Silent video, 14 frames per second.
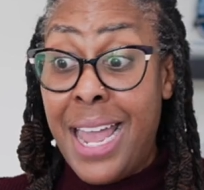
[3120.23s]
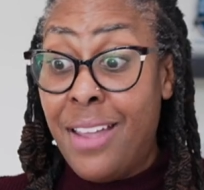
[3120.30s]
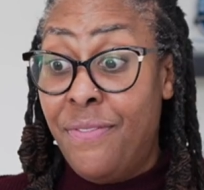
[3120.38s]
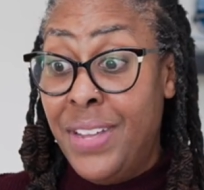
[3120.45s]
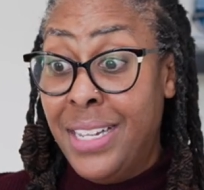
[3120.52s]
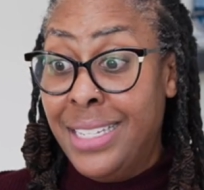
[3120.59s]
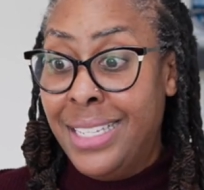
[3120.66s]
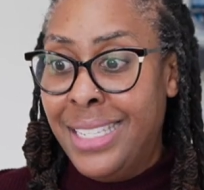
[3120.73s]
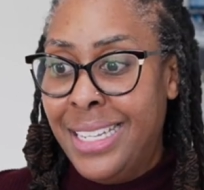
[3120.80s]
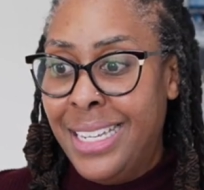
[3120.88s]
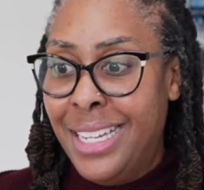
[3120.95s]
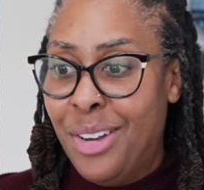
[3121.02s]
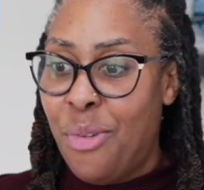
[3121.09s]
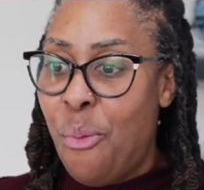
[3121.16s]
like
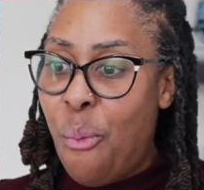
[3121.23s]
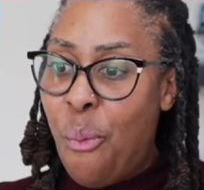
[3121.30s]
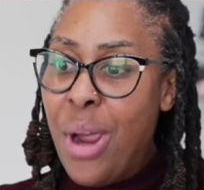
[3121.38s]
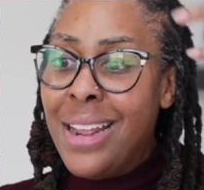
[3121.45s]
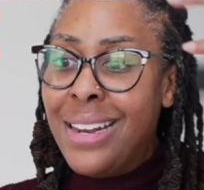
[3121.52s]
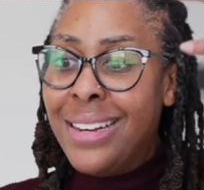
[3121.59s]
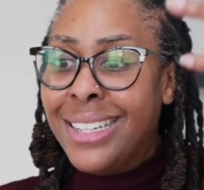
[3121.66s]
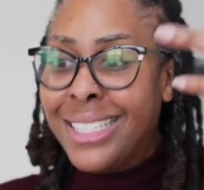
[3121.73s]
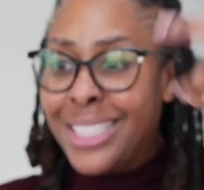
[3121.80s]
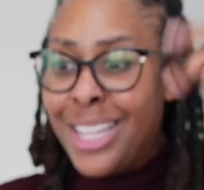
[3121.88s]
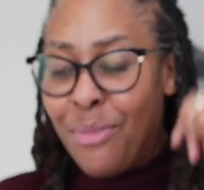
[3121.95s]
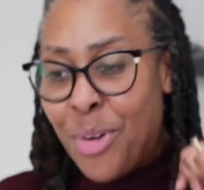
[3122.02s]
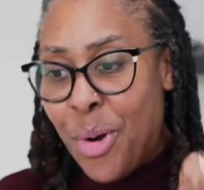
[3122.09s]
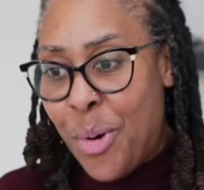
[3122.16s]
FinCEN, with the
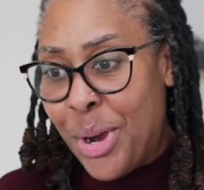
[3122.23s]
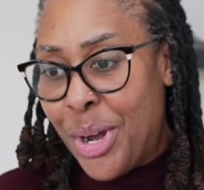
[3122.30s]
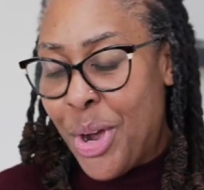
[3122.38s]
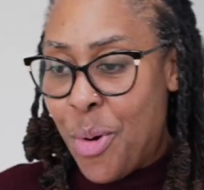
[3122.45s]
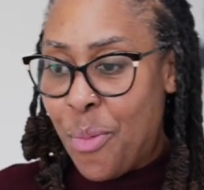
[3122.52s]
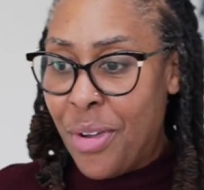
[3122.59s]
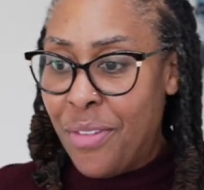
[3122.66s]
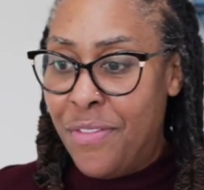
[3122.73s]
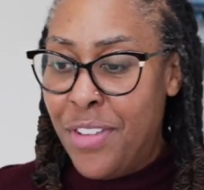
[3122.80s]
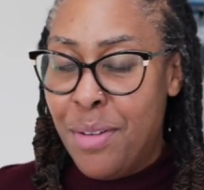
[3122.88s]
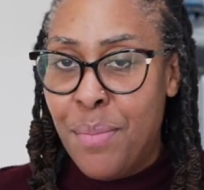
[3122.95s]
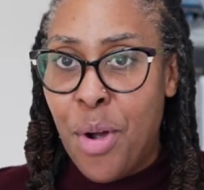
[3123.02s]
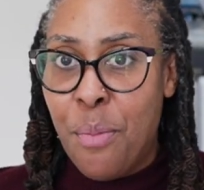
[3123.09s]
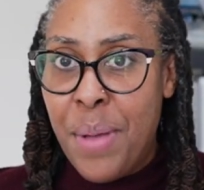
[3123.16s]
stuff going on with
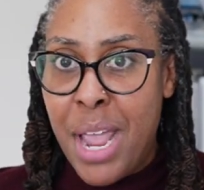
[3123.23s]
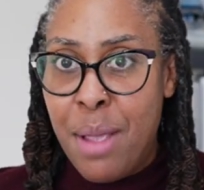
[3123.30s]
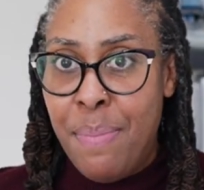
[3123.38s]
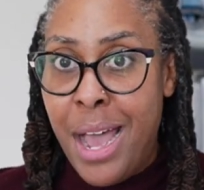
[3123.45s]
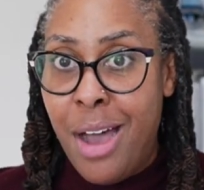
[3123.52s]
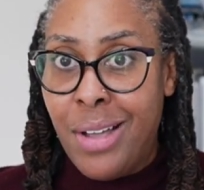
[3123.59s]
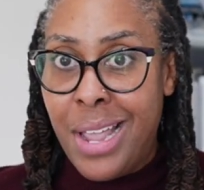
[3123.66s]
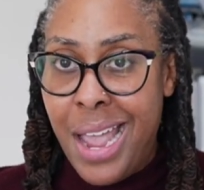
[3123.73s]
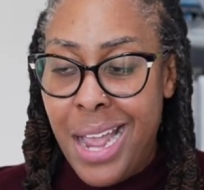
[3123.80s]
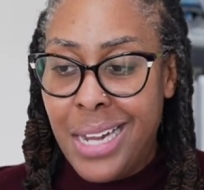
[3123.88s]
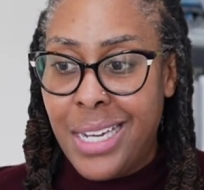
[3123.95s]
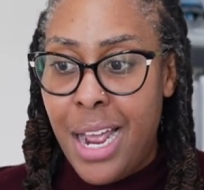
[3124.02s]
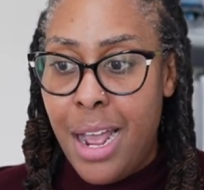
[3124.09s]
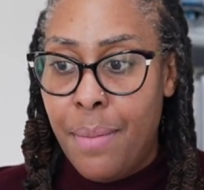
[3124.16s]
Venmo, PayPal,
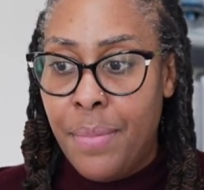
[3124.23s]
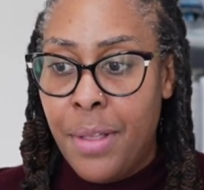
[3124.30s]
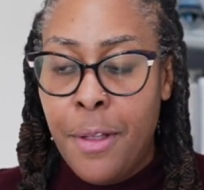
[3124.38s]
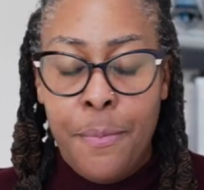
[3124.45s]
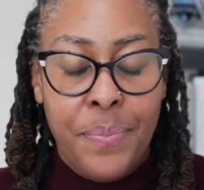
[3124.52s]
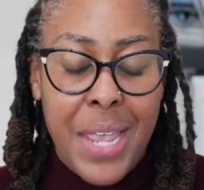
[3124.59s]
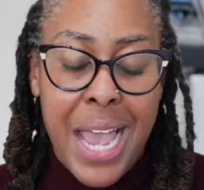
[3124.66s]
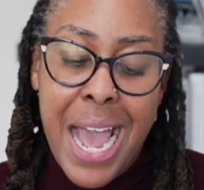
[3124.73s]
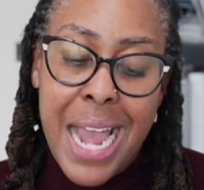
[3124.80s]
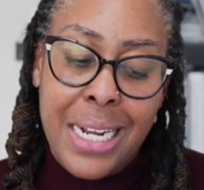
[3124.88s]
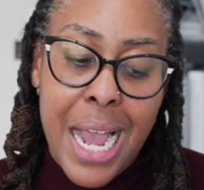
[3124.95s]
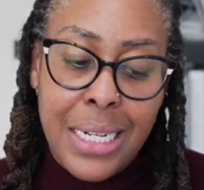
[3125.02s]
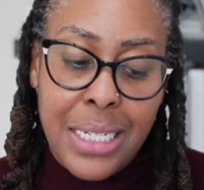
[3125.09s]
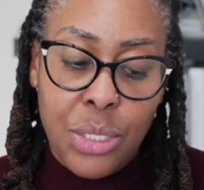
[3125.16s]
Cash
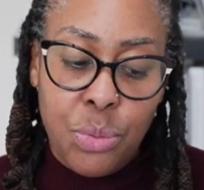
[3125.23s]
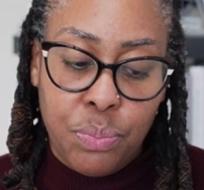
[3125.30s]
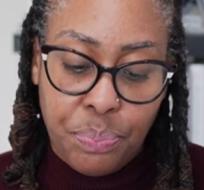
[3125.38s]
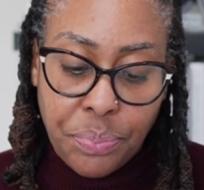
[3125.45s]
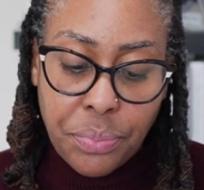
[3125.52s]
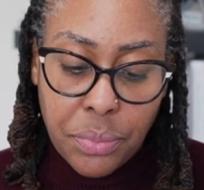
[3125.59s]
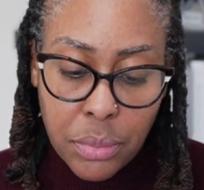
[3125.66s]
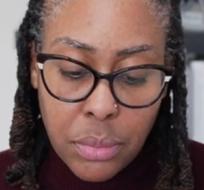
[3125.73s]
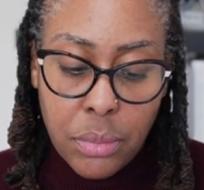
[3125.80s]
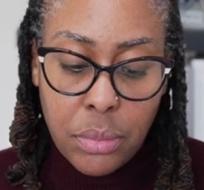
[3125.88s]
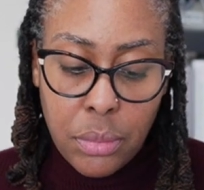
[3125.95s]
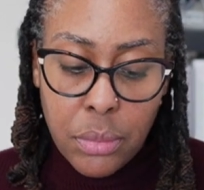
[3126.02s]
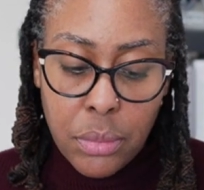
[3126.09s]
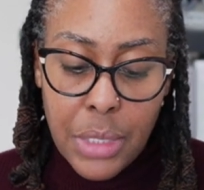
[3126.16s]
App,
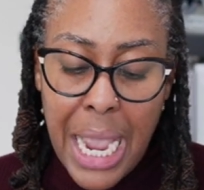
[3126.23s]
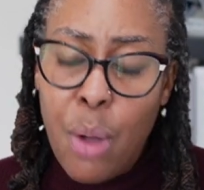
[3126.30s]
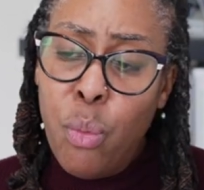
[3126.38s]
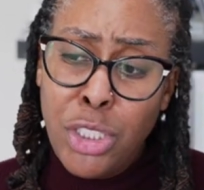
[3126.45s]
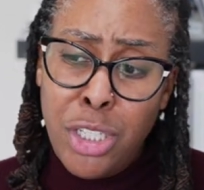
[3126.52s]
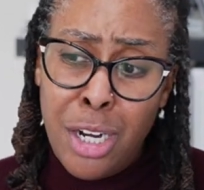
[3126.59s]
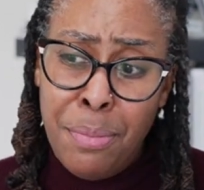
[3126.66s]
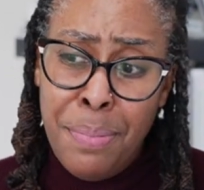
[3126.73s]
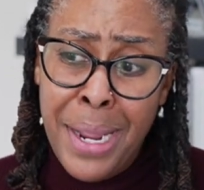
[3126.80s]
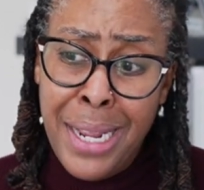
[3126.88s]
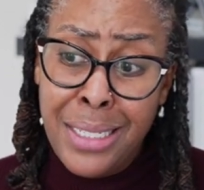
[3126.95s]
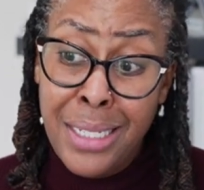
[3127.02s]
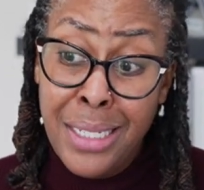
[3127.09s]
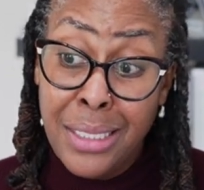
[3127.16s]
I want y'all to
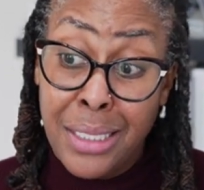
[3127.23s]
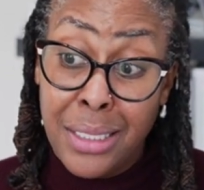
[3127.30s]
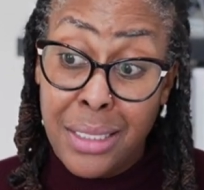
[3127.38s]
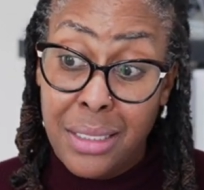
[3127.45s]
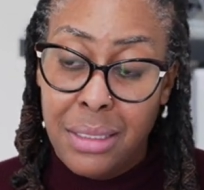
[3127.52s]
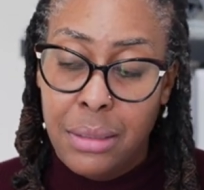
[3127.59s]
pay attention.